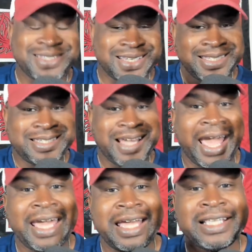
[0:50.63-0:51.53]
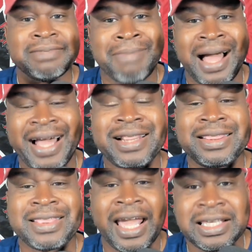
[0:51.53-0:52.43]
Today is my
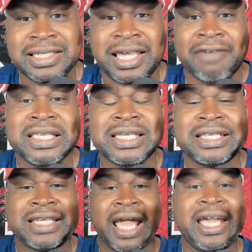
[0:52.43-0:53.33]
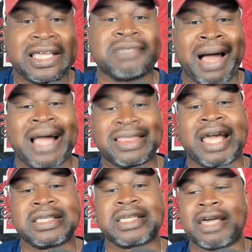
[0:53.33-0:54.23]
Thanksgiving. Today is my
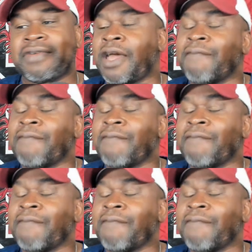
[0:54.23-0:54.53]
Thanksgiving